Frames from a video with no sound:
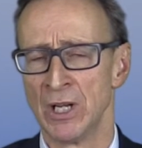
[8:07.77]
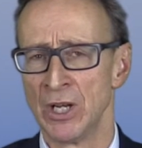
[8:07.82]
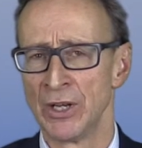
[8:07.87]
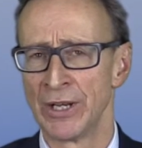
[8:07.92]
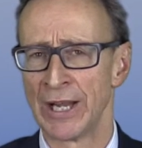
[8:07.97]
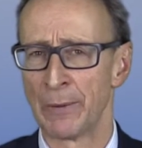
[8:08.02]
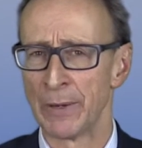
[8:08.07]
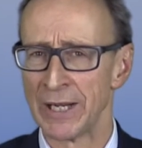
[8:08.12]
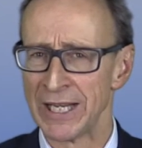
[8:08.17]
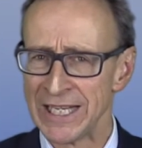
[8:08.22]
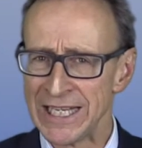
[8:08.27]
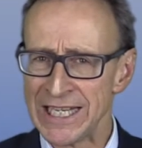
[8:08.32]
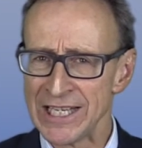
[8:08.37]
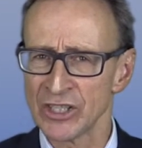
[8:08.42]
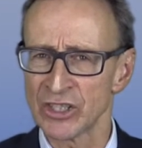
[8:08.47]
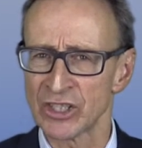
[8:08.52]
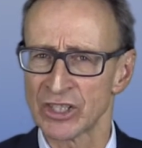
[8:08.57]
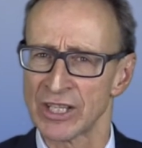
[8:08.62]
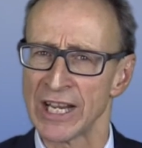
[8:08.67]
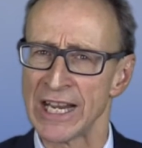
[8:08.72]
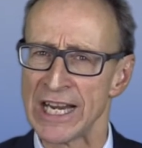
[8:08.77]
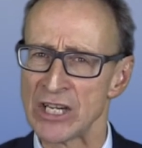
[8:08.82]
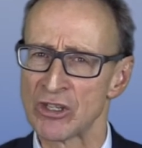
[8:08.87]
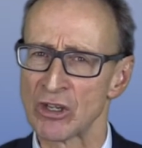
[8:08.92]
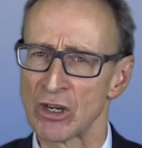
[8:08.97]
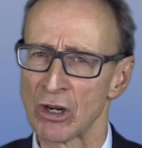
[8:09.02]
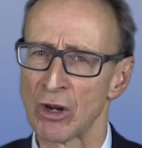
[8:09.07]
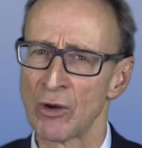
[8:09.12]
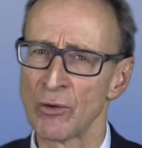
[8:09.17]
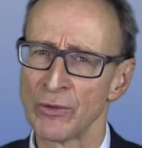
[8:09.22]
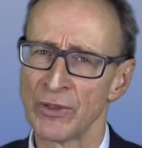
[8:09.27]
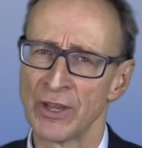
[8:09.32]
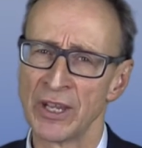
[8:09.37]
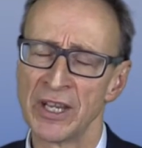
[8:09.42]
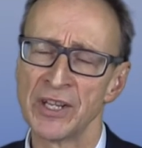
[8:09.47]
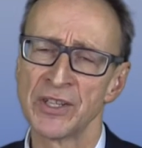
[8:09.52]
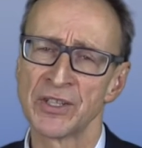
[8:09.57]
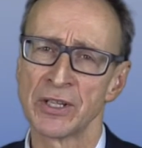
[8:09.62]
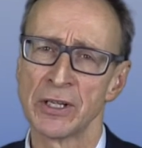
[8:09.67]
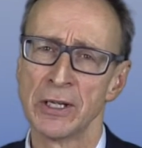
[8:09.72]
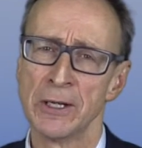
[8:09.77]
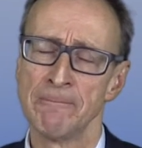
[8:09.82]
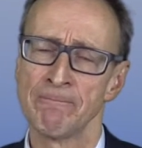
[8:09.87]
Now at each stage along this,